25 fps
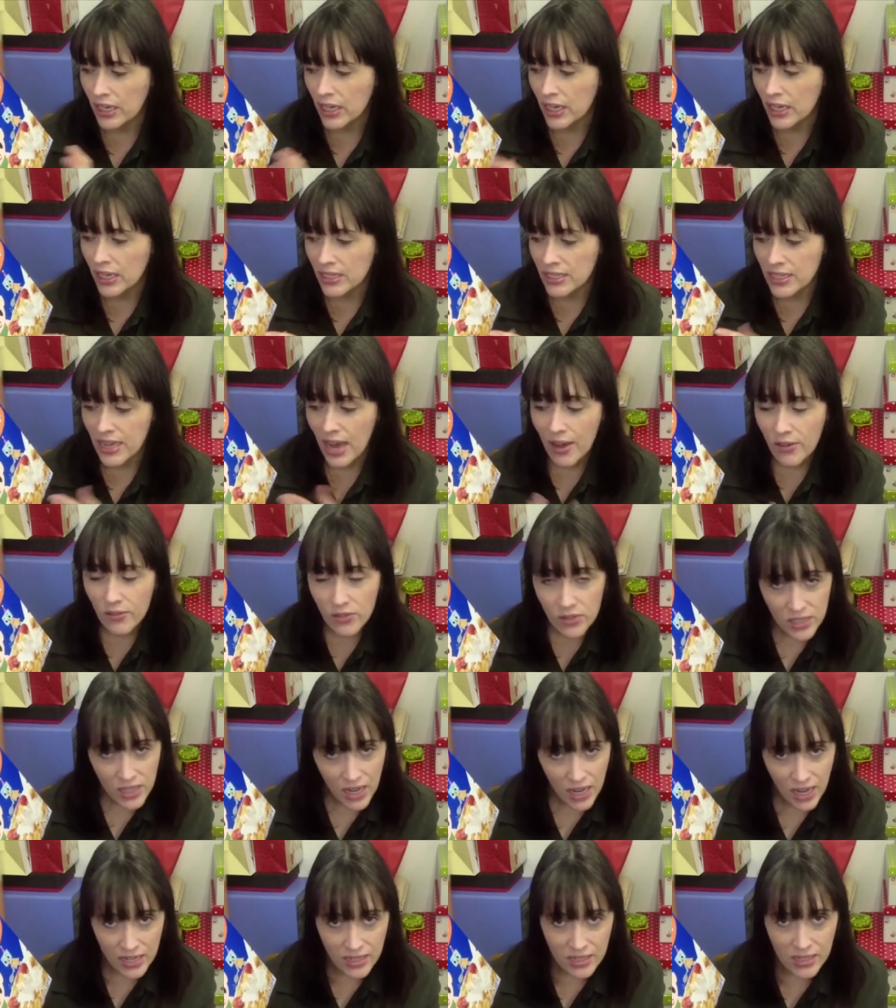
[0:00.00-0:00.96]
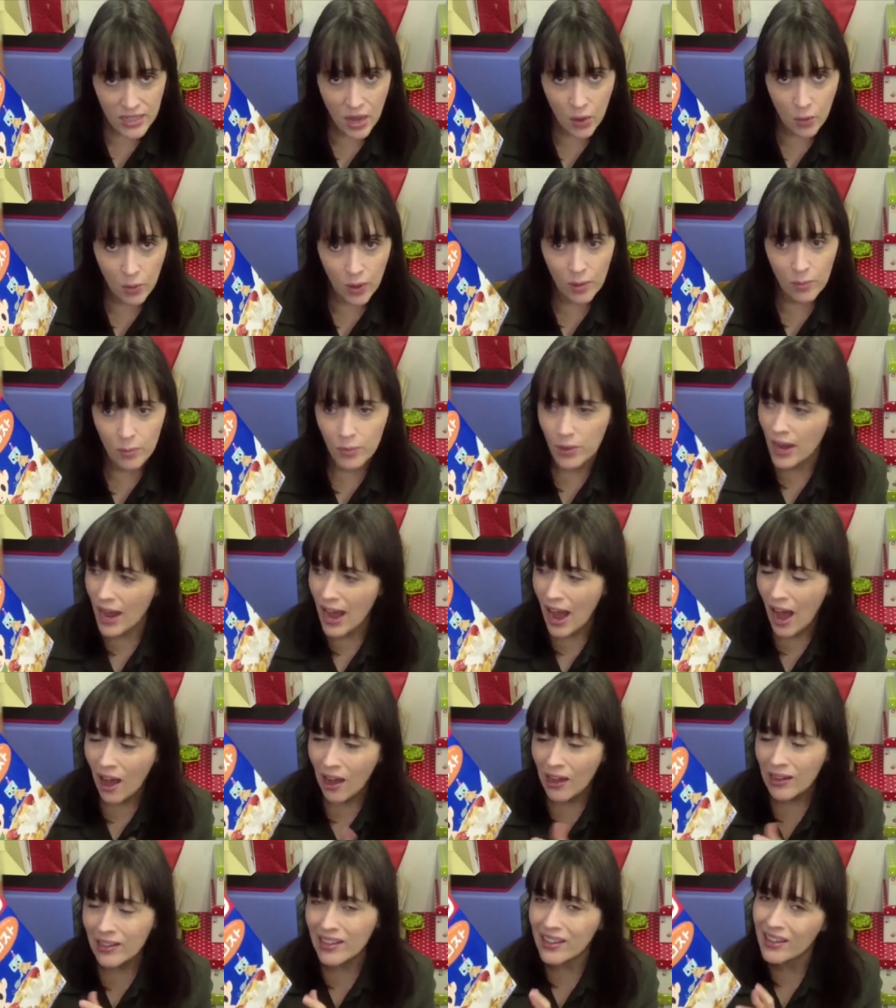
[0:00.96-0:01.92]
It is advertised that way, but
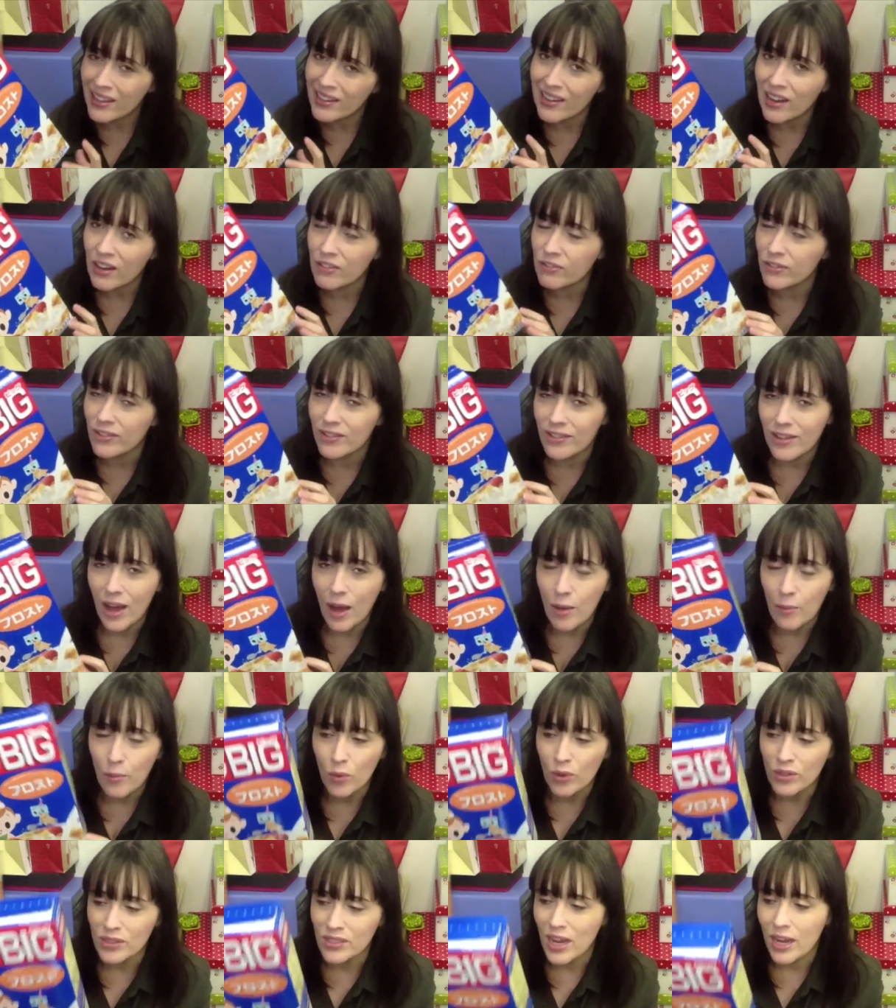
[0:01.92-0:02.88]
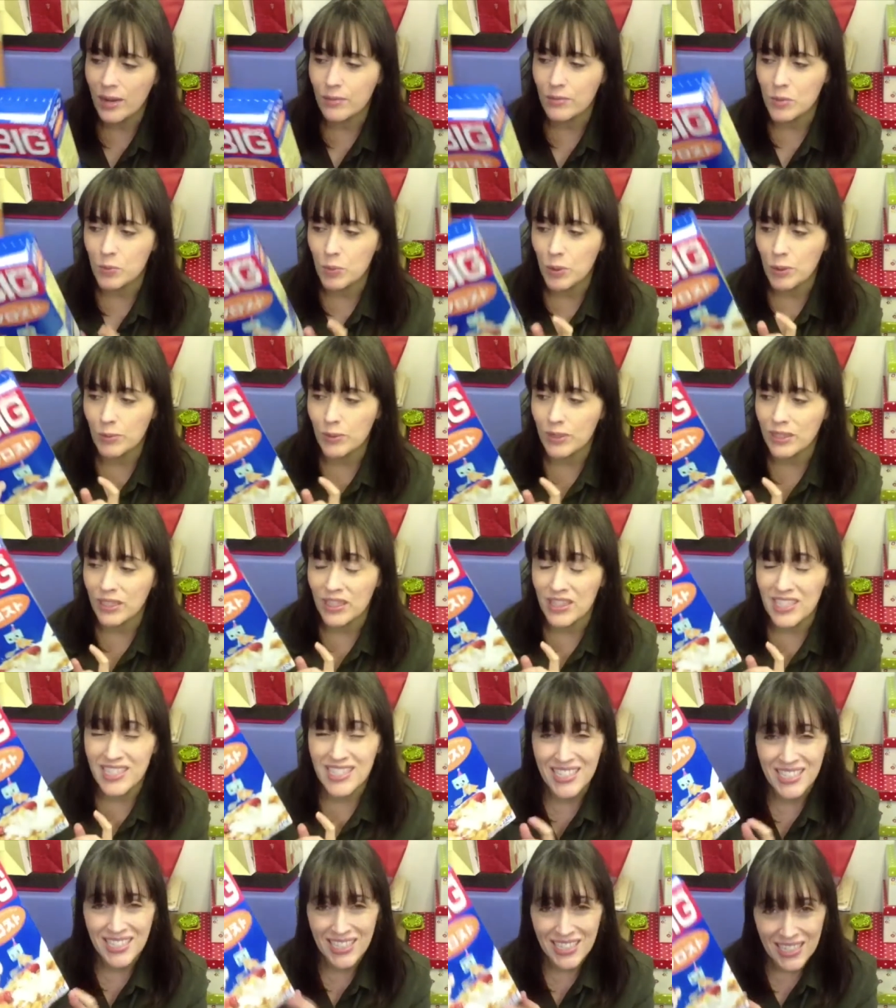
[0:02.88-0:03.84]
oddly enough, a lot more times people eat
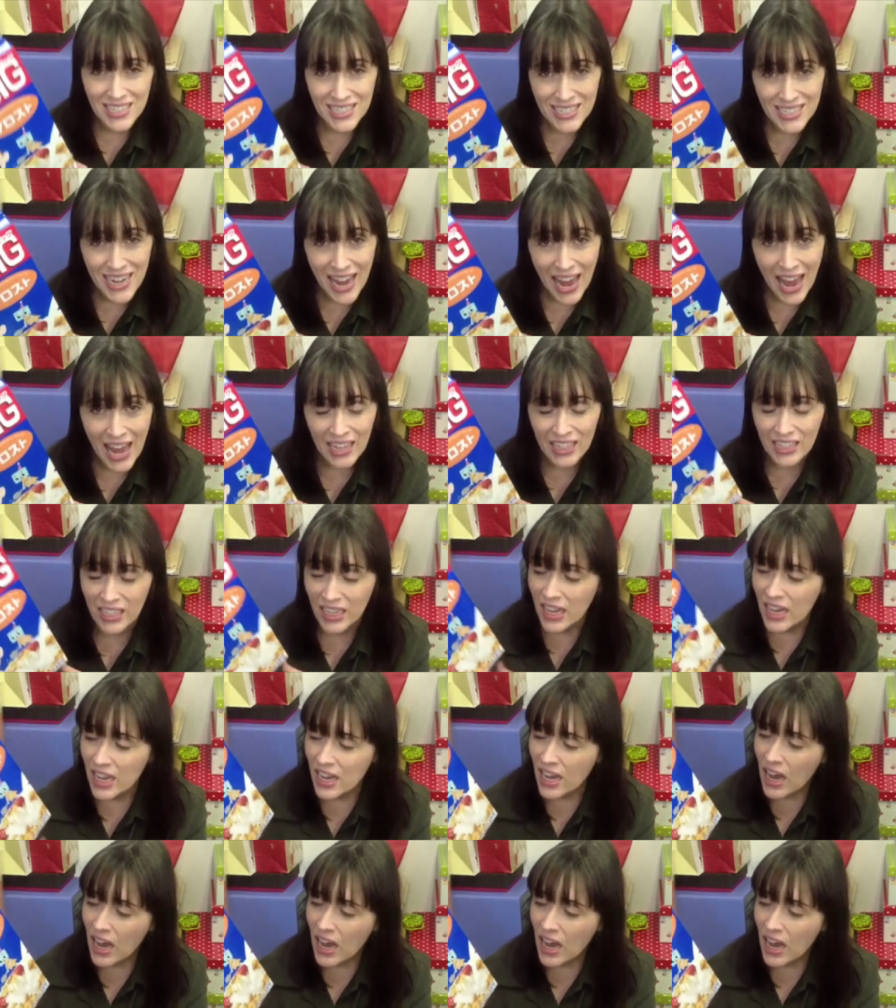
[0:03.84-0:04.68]
this as a snack.